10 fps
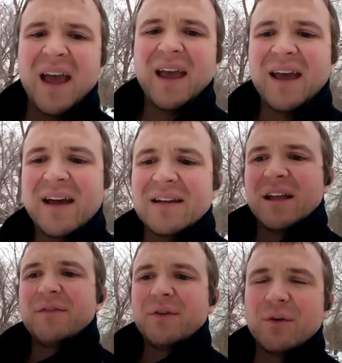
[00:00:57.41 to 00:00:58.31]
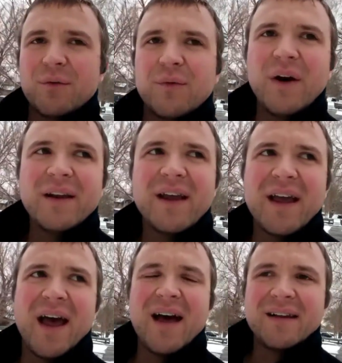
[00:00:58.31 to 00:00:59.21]
and if you're
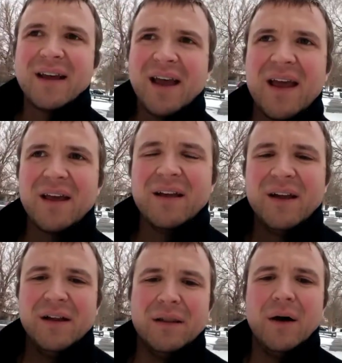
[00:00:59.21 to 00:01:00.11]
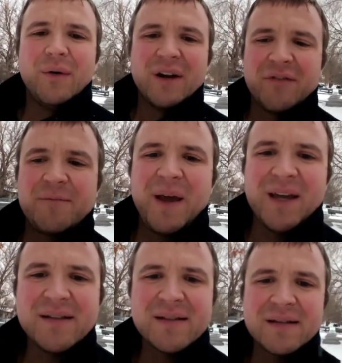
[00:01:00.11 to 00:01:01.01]
running at a low enough
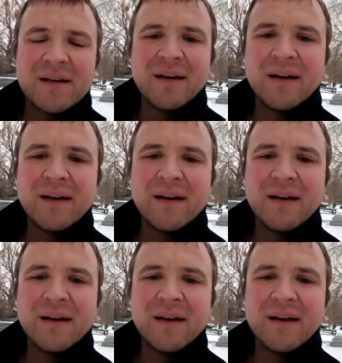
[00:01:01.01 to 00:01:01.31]
pace,